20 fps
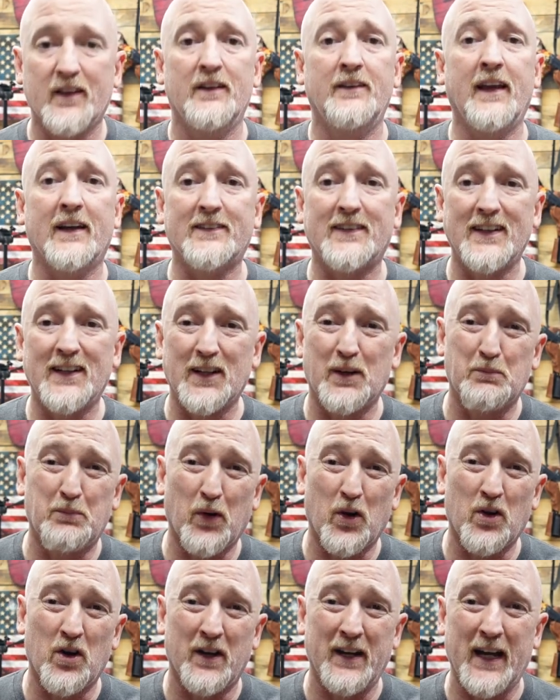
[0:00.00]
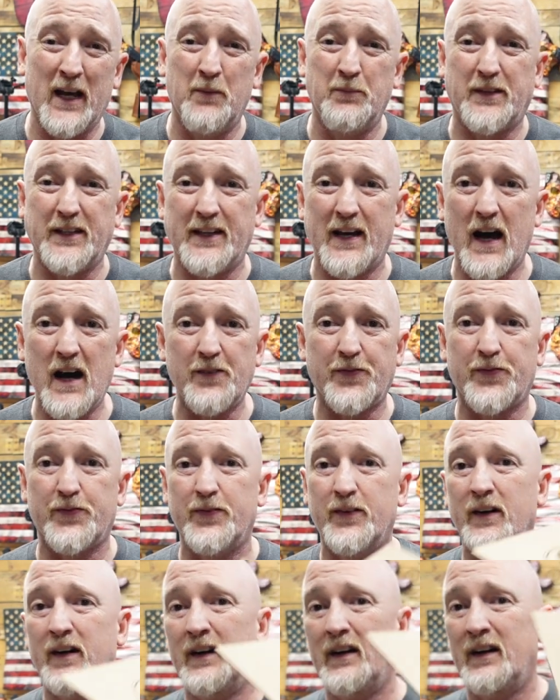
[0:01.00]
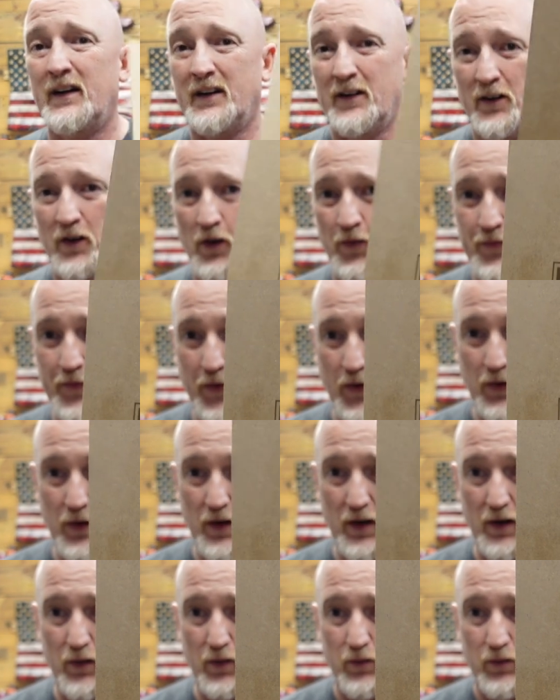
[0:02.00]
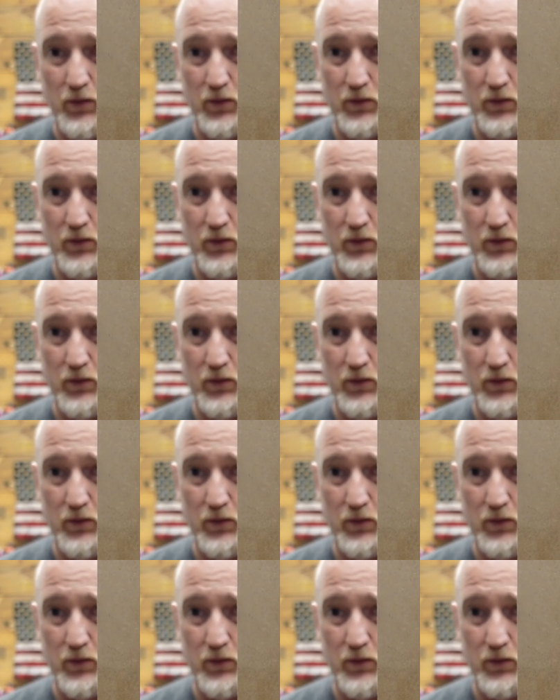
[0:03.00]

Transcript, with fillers: Next I did a burn on MDF, Aufero,